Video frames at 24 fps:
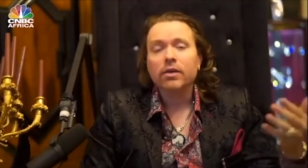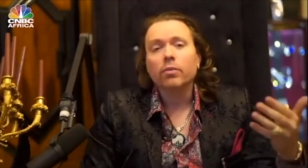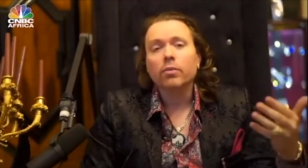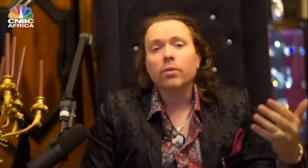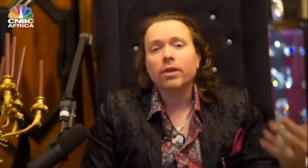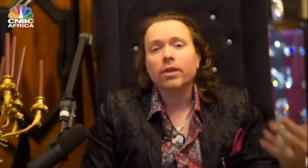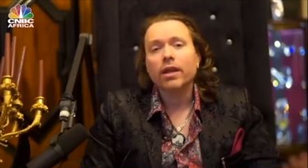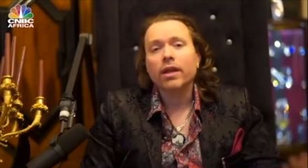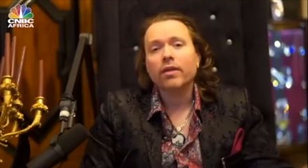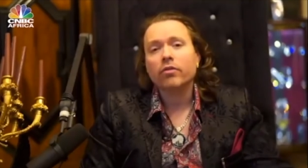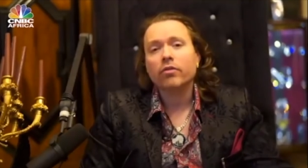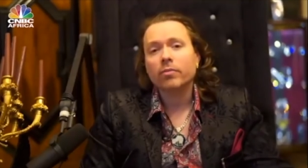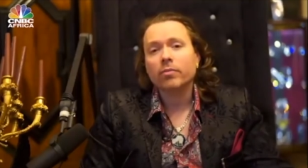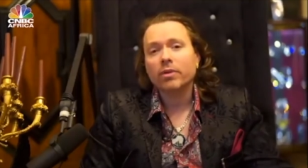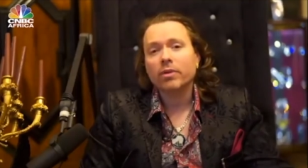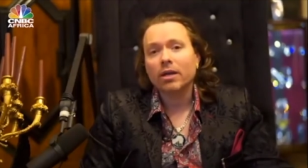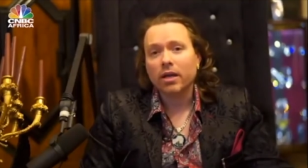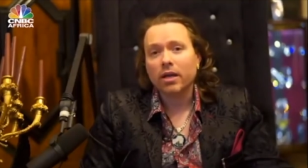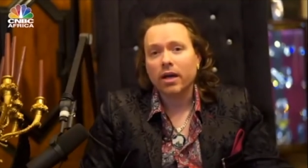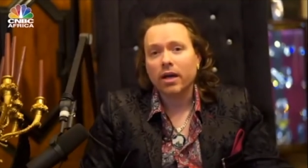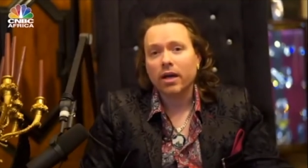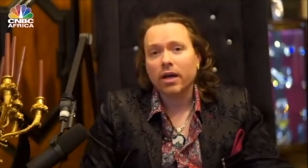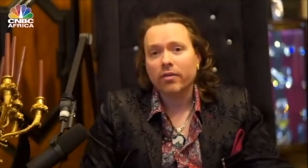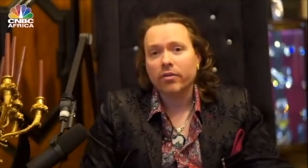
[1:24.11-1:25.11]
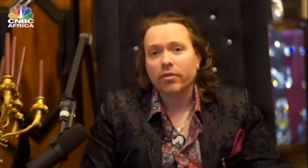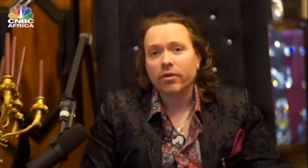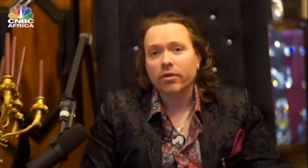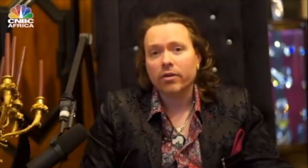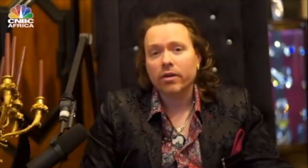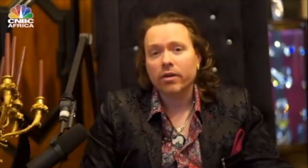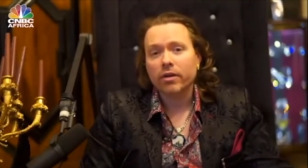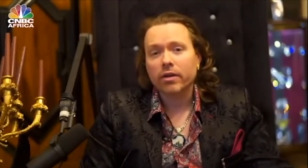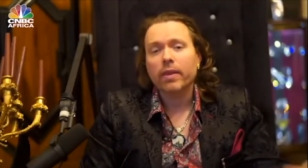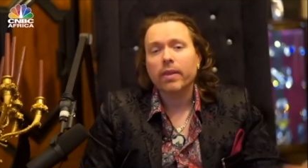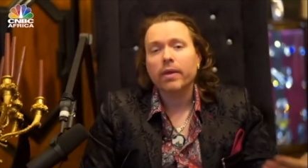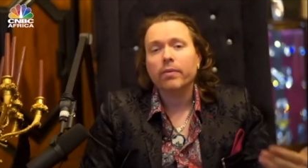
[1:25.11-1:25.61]
would never be able to cover,
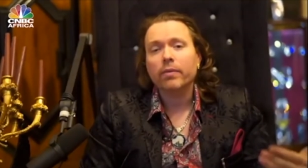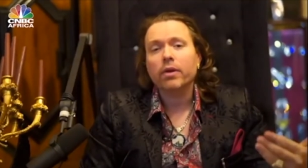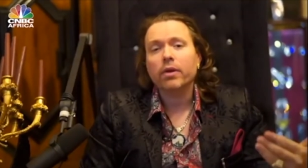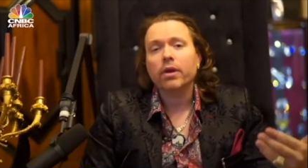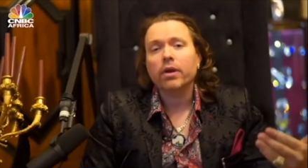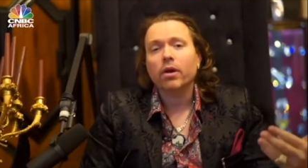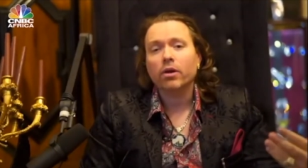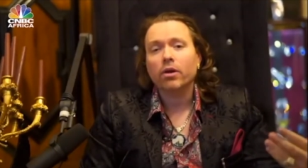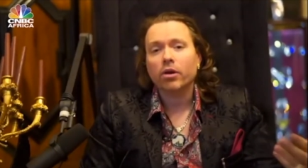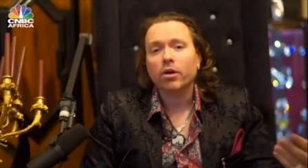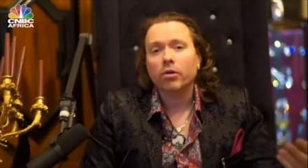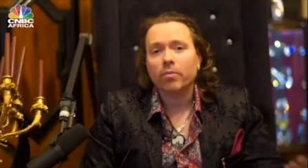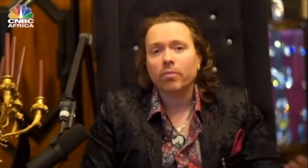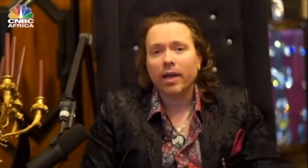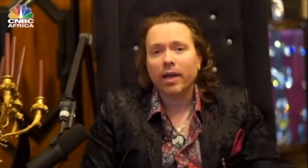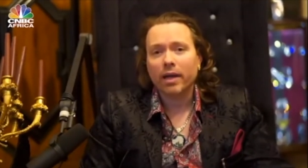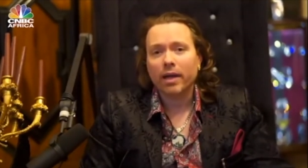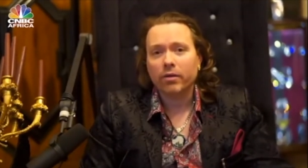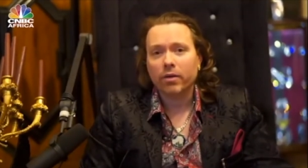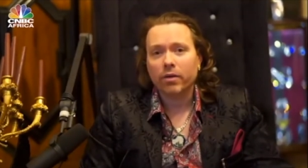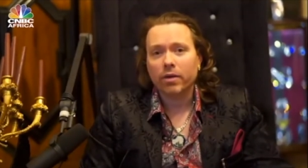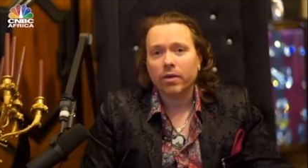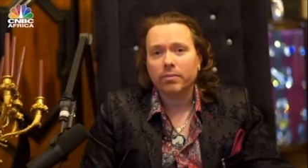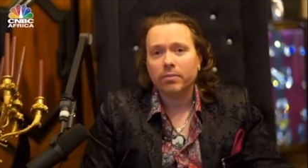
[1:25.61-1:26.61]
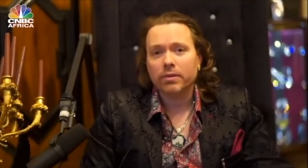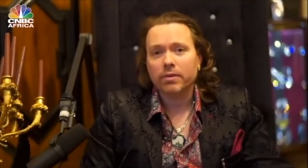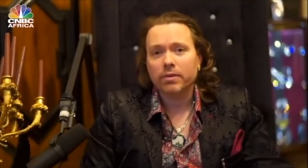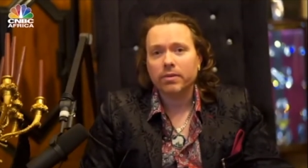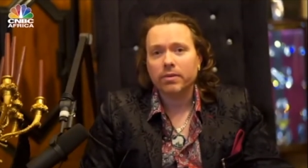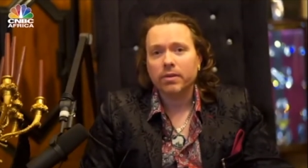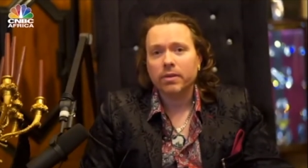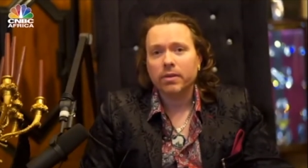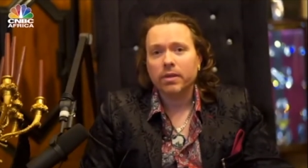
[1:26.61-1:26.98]
and they would all go bankrupt.